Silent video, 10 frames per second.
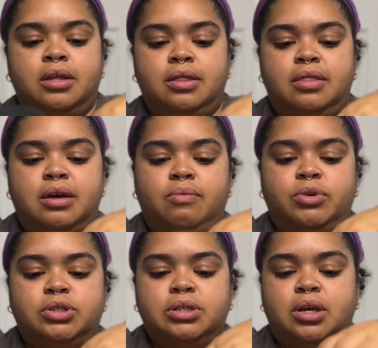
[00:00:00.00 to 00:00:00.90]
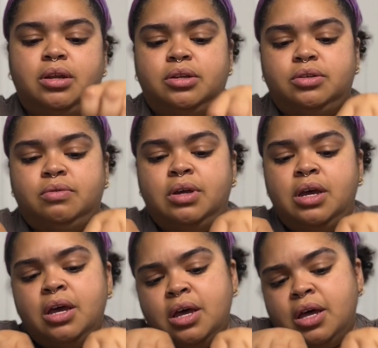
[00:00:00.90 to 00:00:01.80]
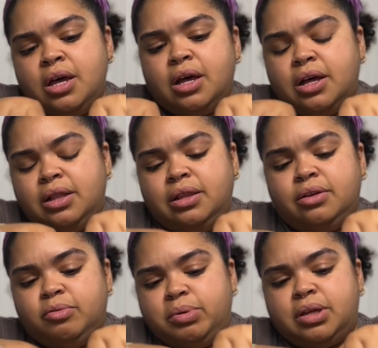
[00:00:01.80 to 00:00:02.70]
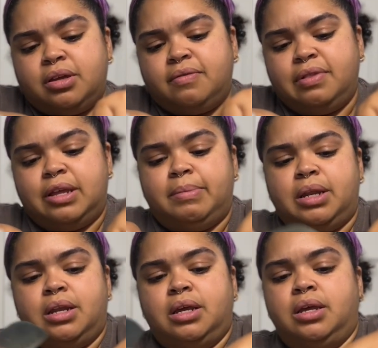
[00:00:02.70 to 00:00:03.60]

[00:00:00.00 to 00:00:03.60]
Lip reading: Then we're just gonna do a little bit of lemon.